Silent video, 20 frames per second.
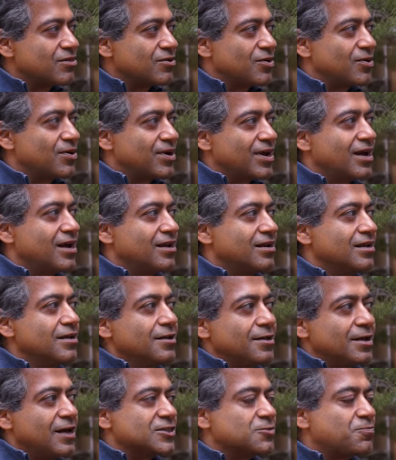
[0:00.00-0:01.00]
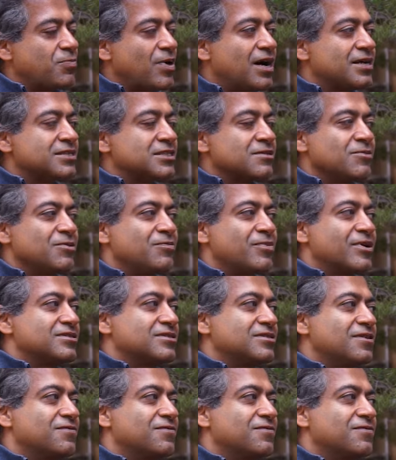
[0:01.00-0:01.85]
through your head? It's possible, but it's